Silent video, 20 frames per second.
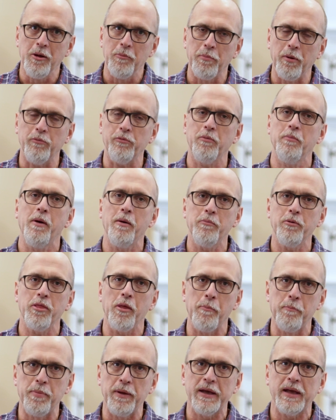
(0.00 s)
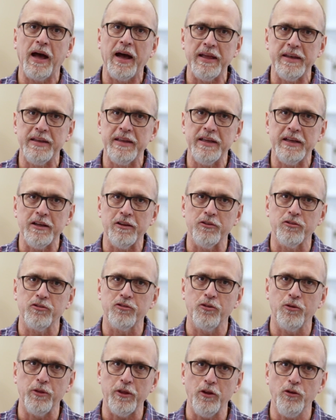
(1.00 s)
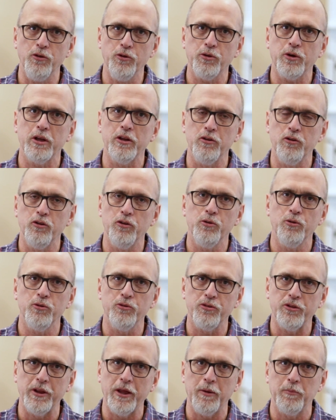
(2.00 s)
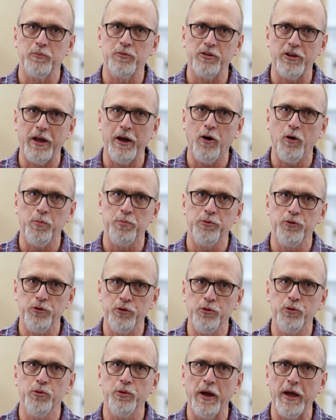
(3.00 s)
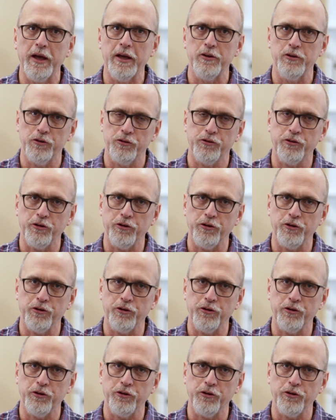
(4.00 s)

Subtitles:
but remember the big ideas so that you can use them to help you and your